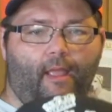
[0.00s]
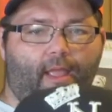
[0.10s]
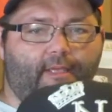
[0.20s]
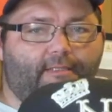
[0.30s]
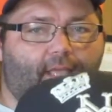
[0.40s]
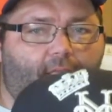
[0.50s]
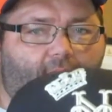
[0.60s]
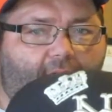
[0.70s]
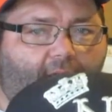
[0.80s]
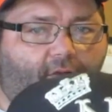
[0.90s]
is
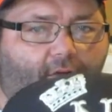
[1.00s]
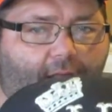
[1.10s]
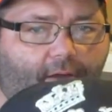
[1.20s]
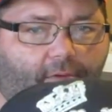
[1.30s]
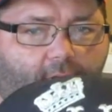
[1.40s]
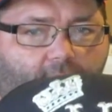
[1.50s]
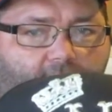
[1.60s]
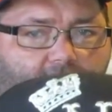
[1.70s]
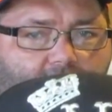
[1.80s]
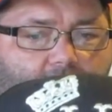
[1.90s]
that crown
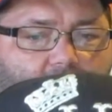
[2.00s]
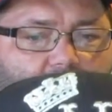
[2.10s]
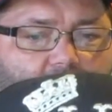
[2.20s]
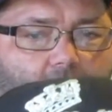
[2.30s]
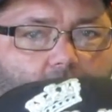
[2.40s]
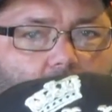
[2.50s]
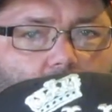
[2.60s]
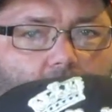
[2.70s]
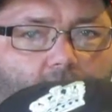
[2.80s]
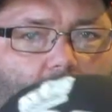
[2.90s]
that is above their logo.